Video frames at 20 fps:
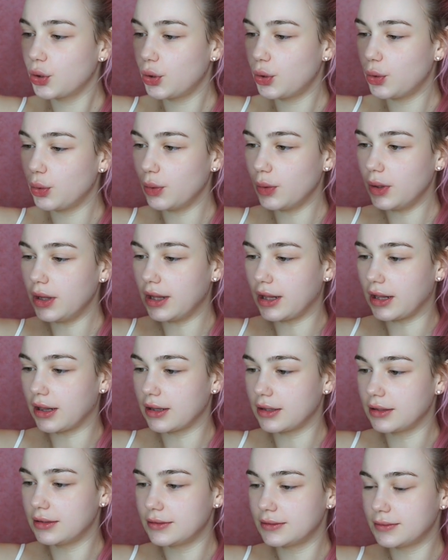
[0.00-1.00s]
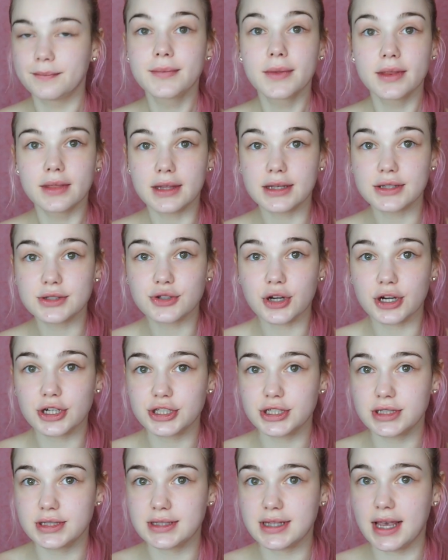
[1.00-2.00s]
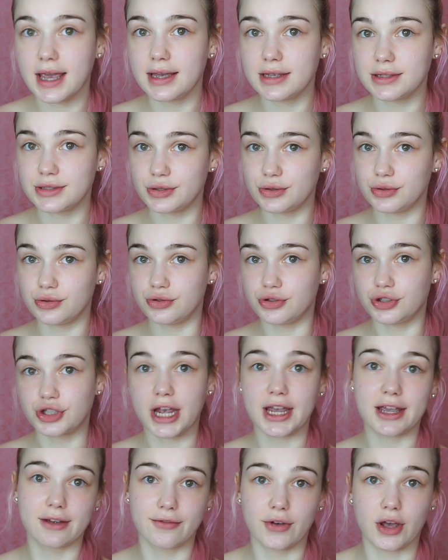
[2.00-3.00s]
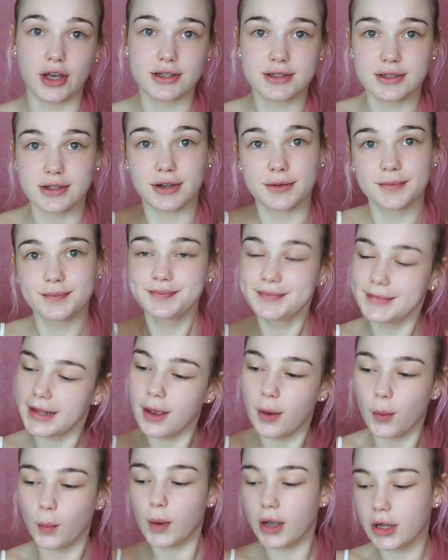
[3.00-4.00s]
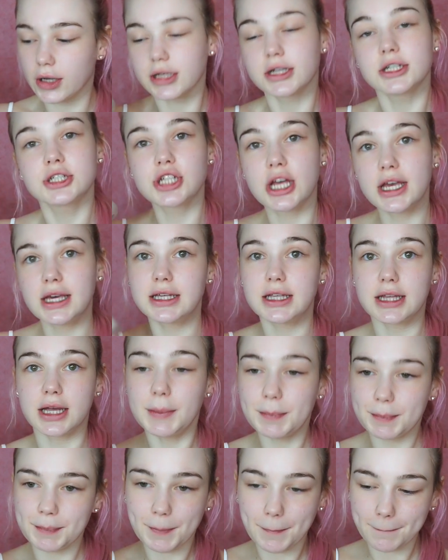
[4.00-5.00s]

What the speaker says: Cool. The instructions say to shake it first, so we're going to shake it up.